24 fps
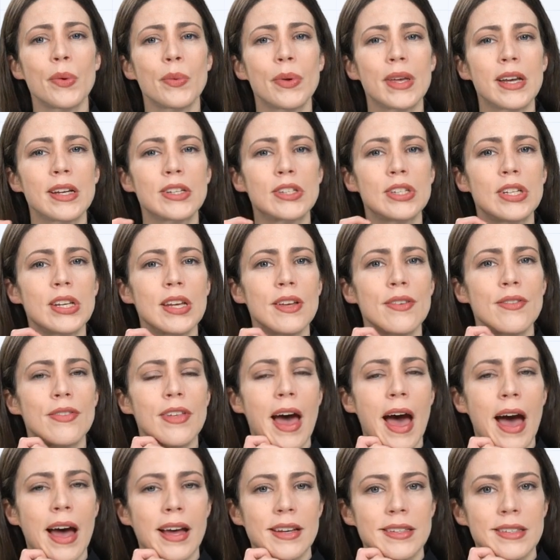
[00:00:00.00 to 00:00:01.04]
do we achieve
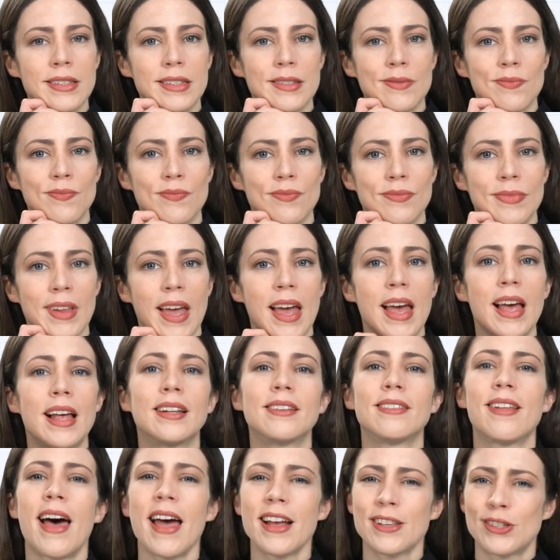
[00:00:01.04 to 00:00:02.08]
that?
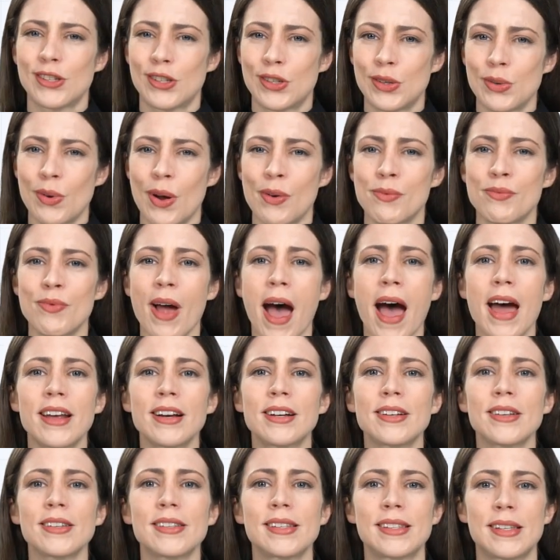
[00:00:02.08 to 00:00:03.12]
Let's do a radical